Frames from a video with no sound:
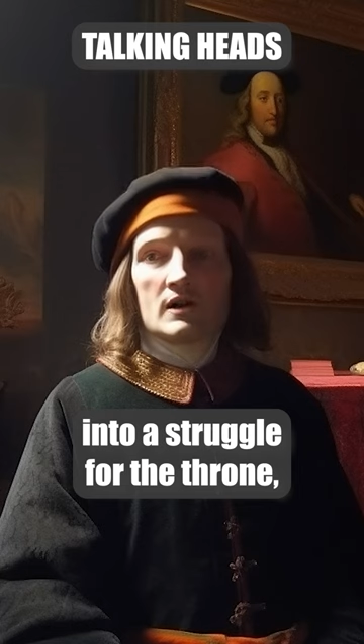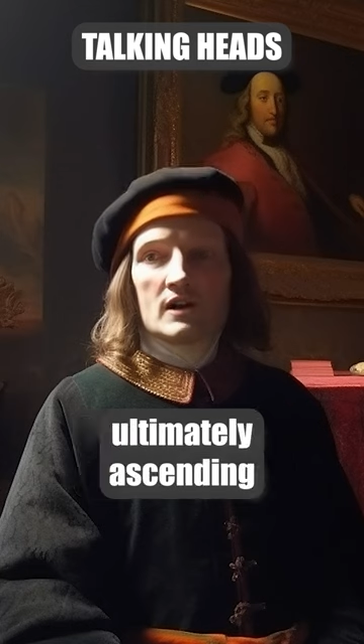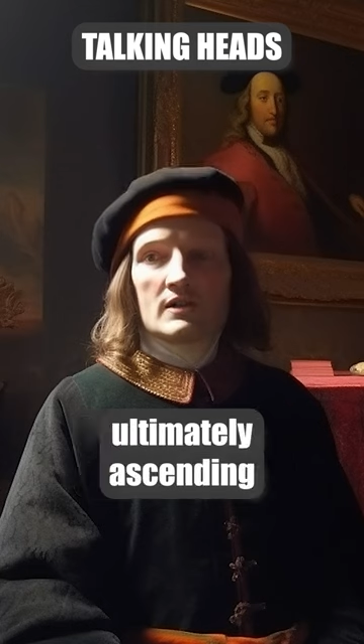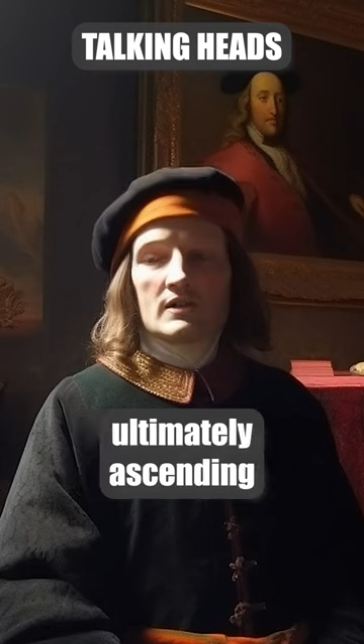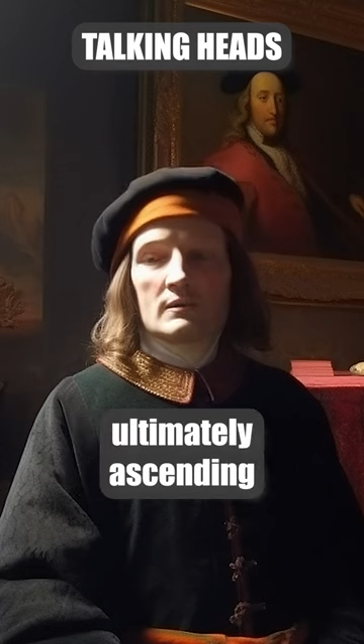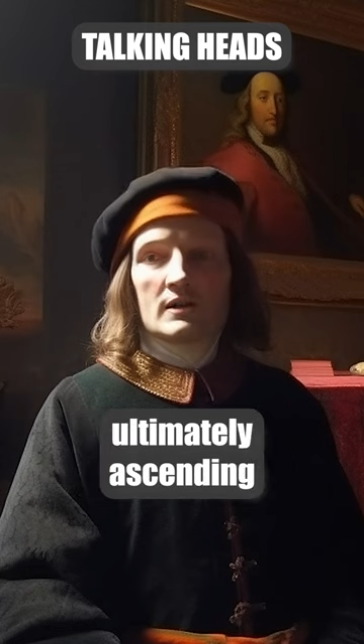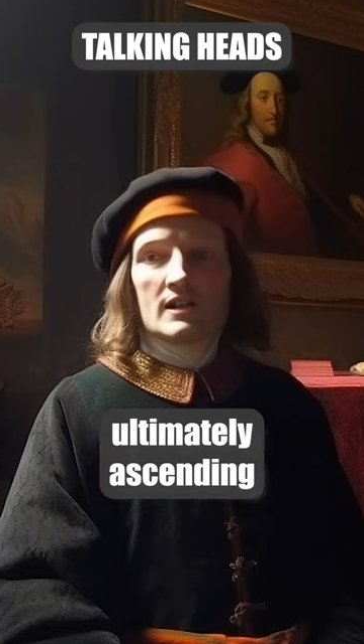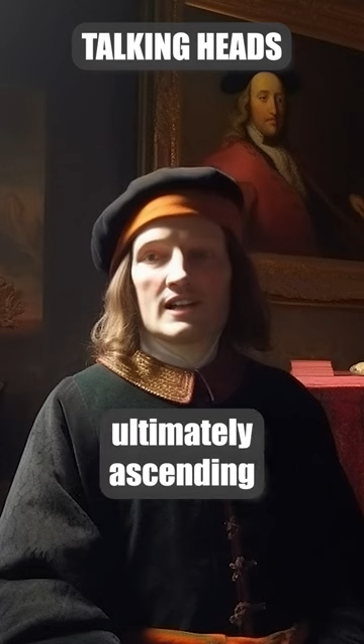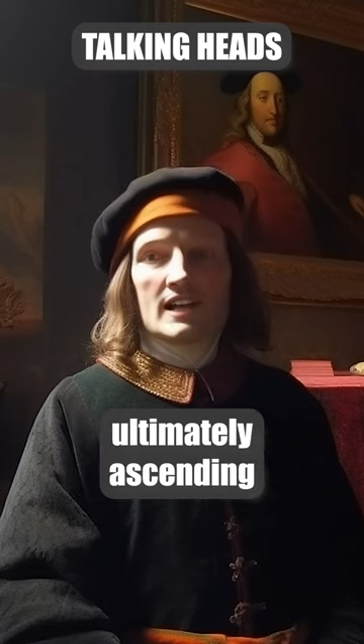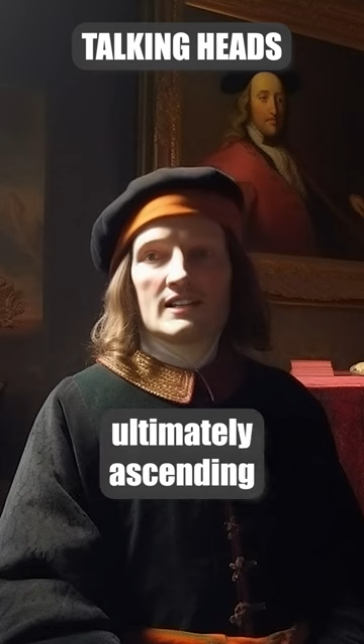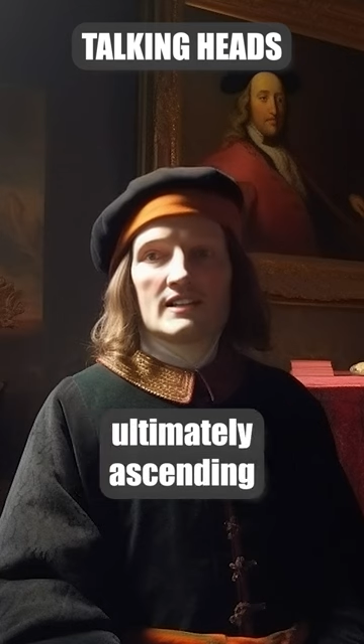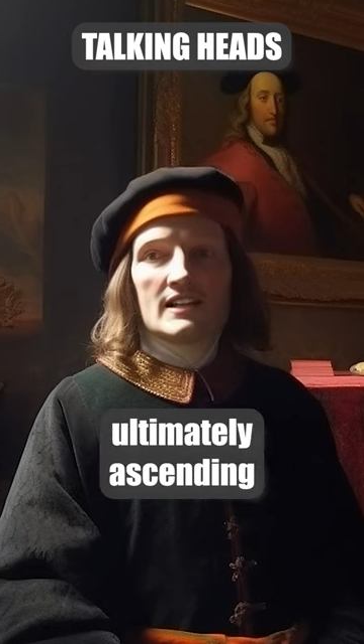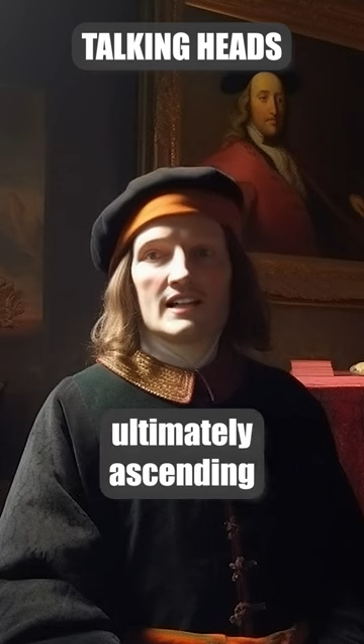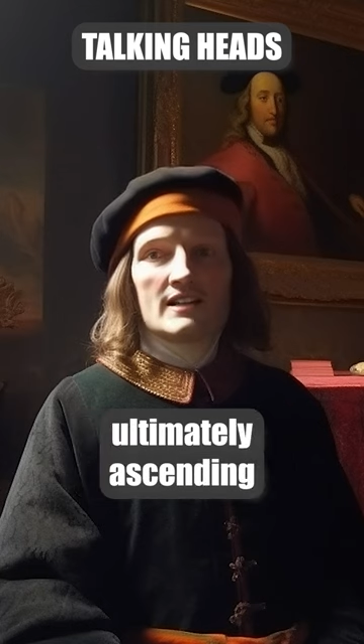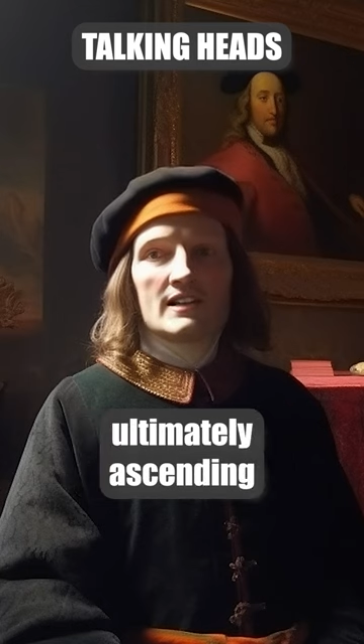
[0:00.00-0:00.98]
ultimately
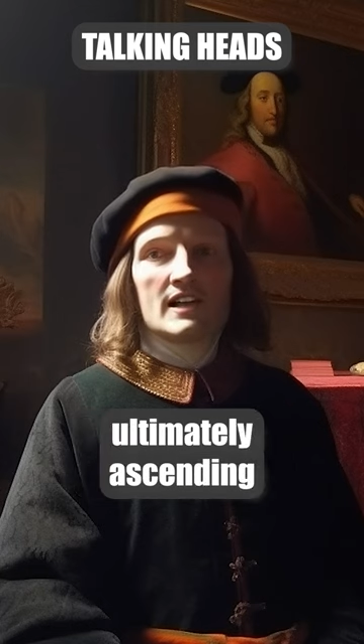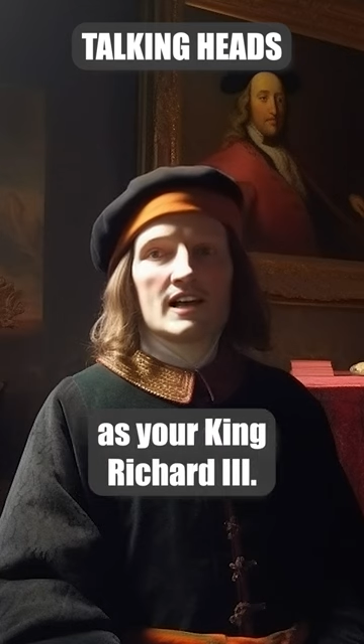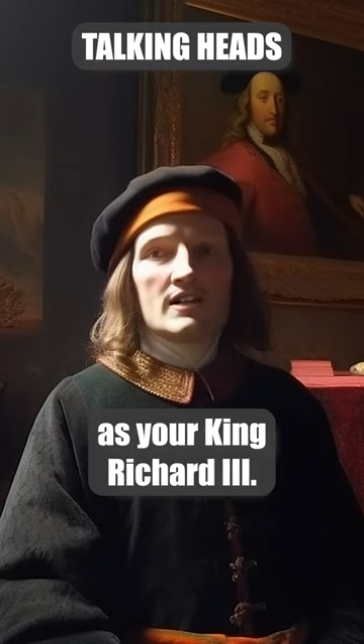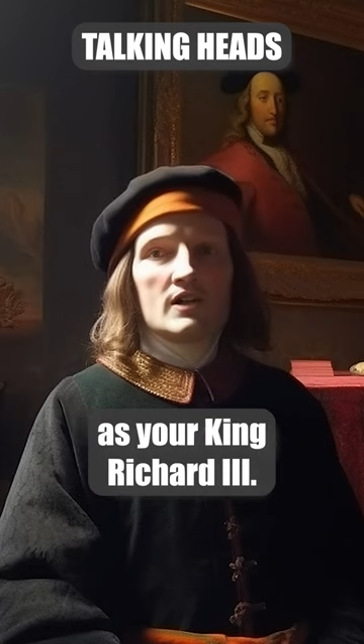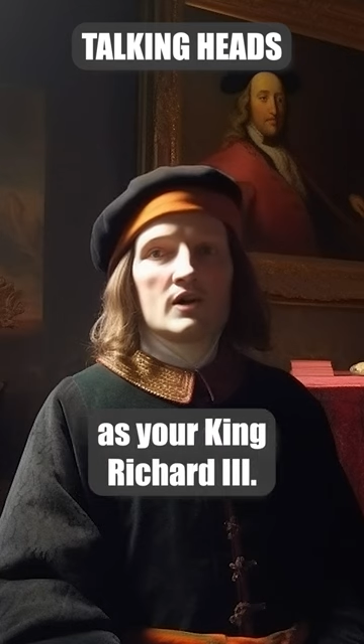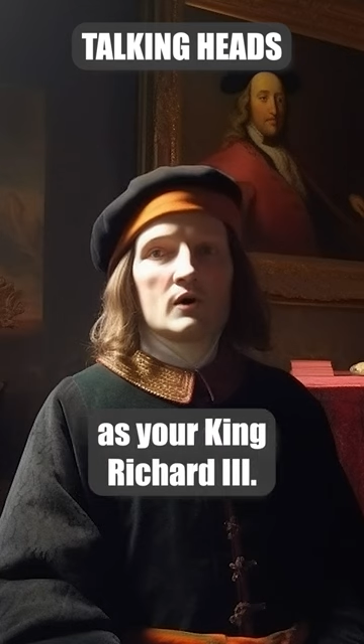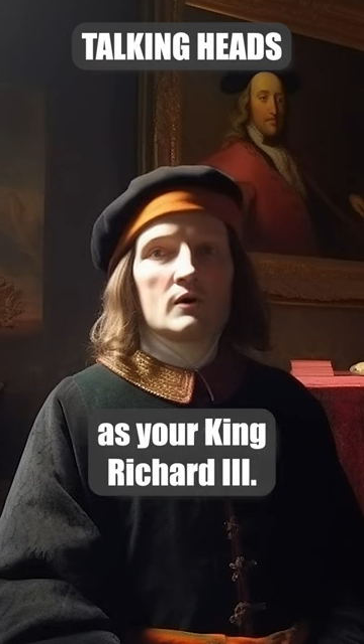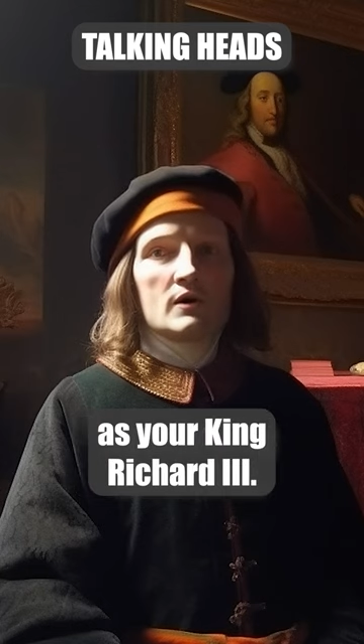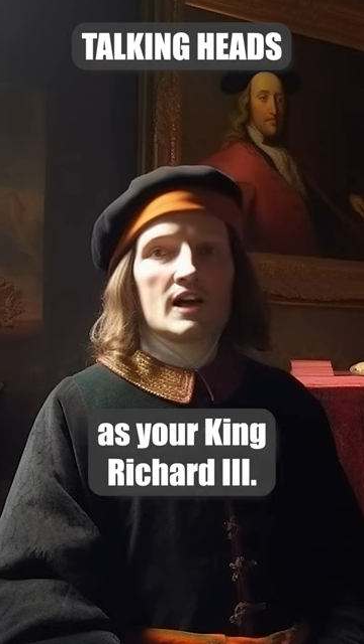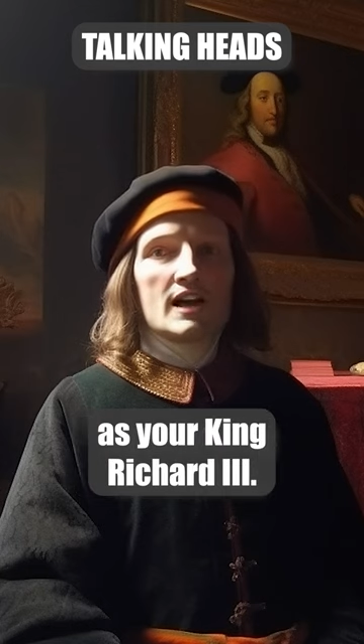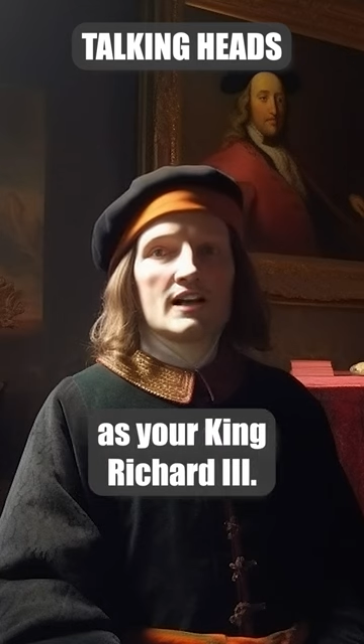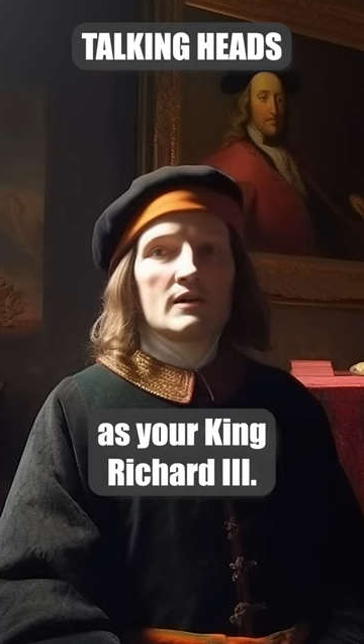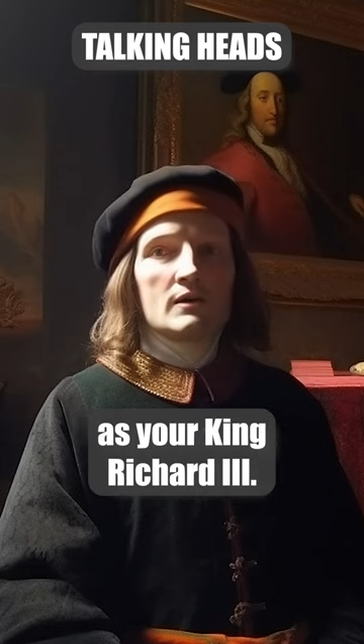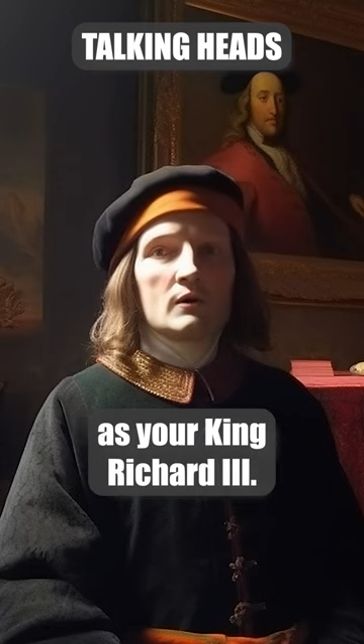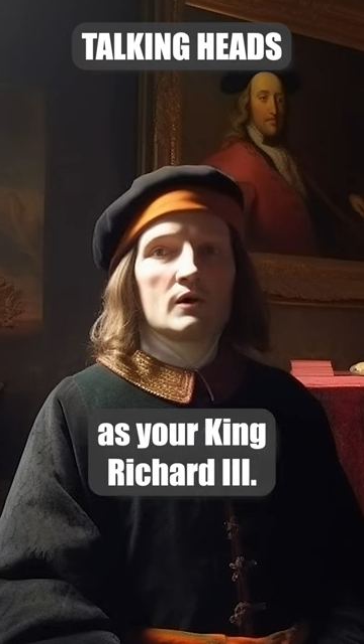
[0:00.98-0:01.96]
ascending as your
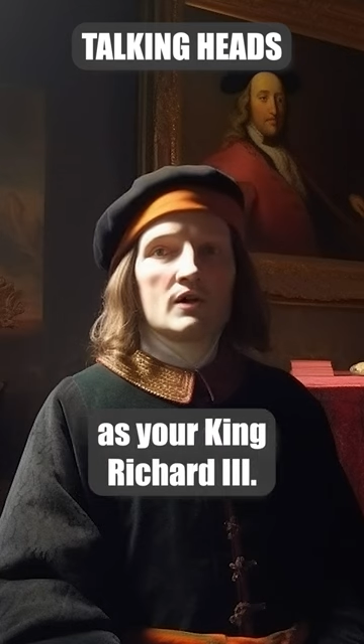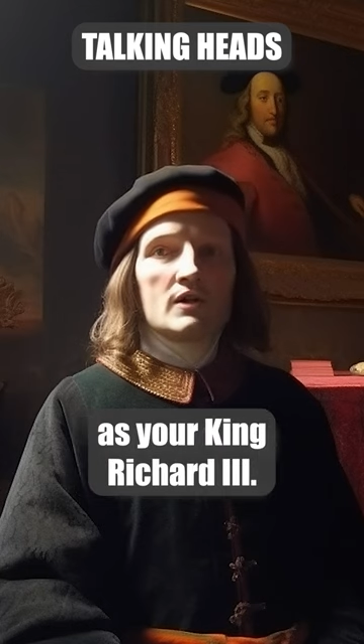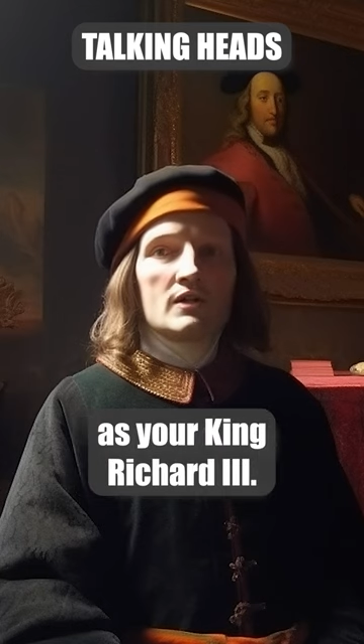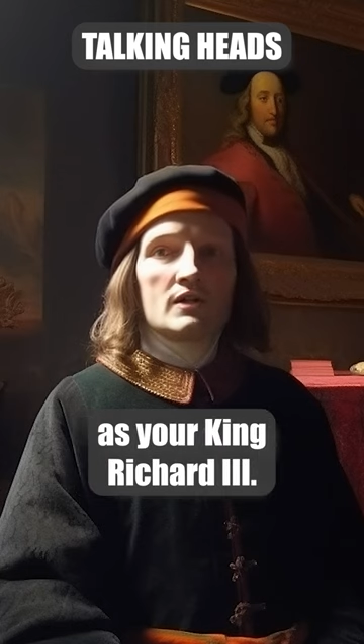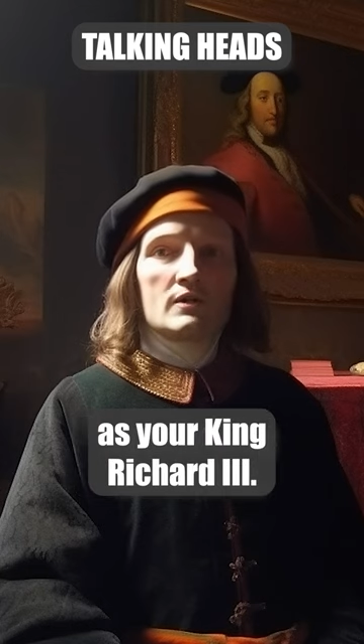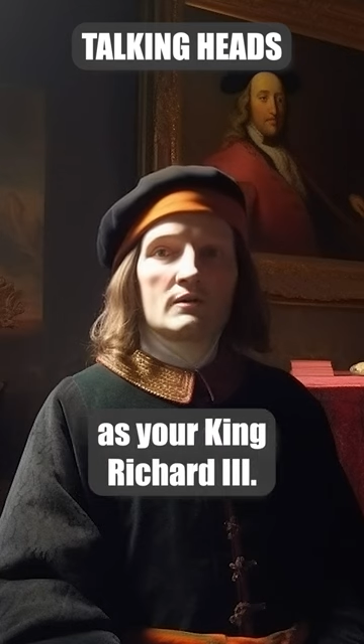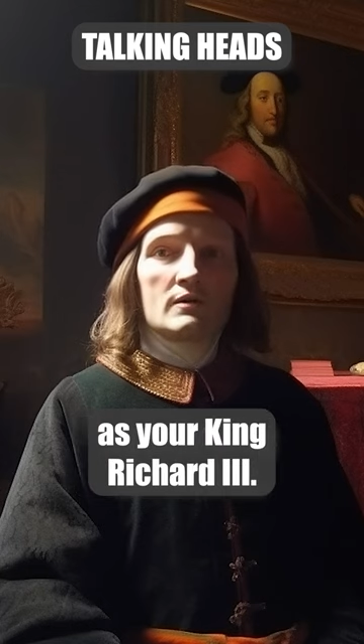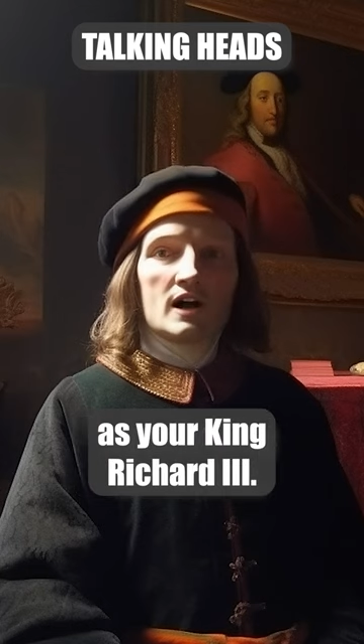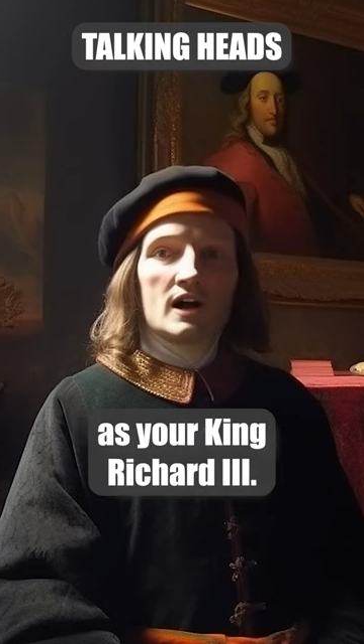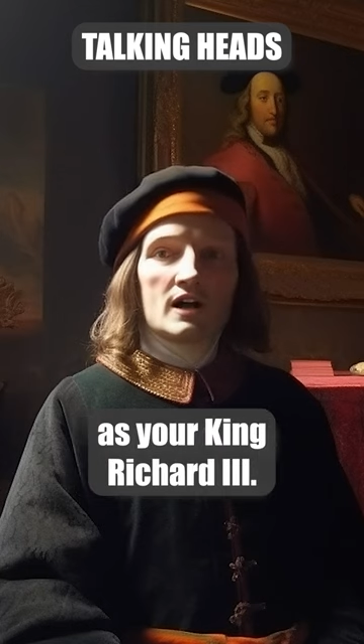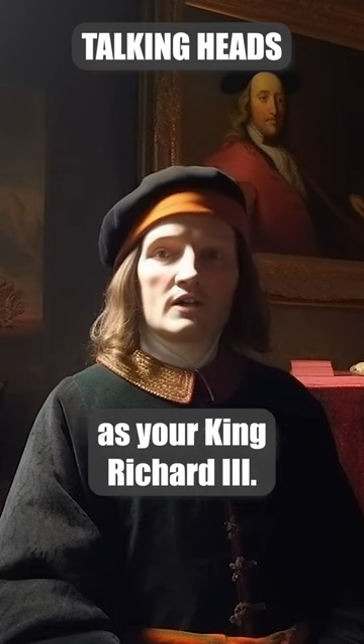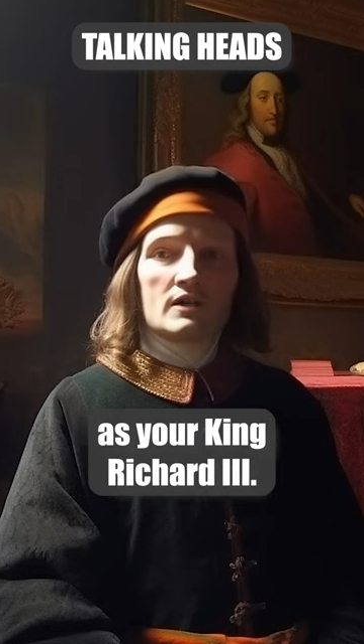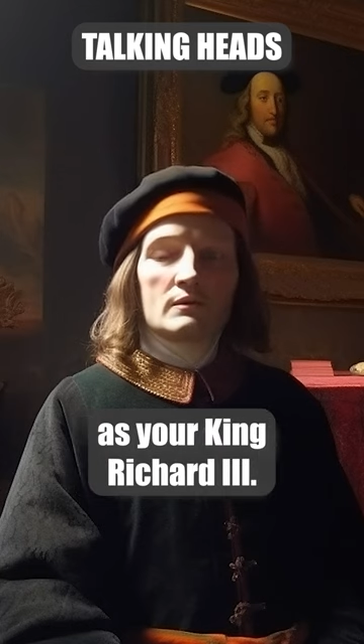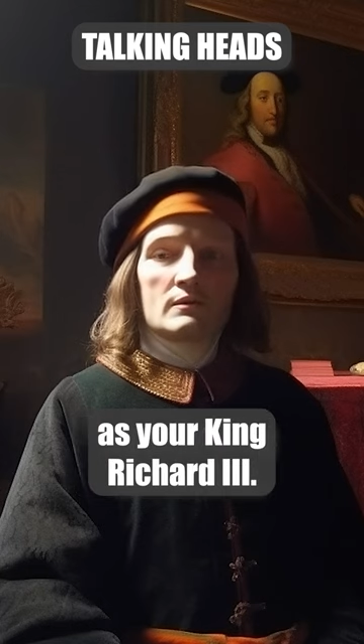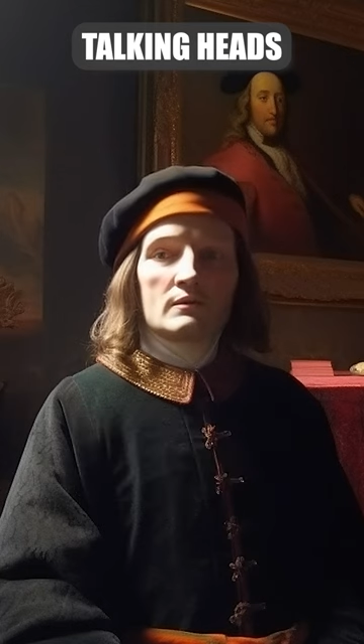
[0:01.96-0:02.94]
king, Richard the
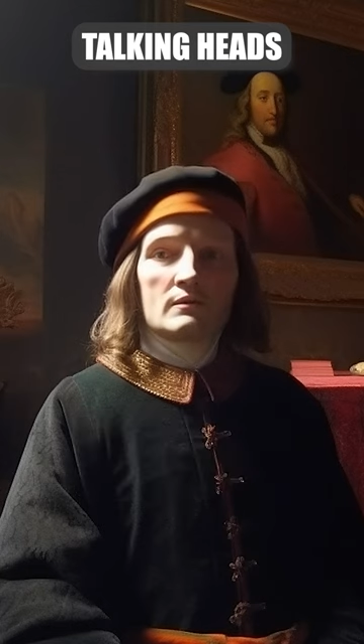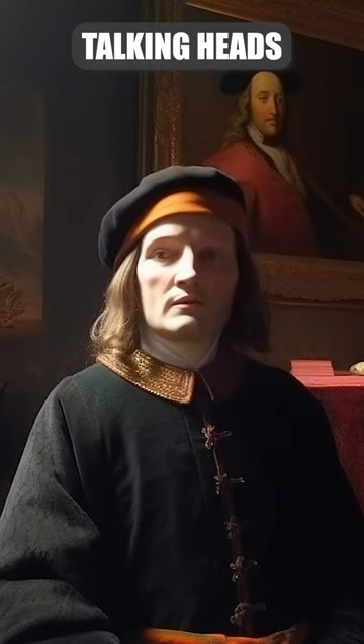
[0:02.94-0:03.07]
third.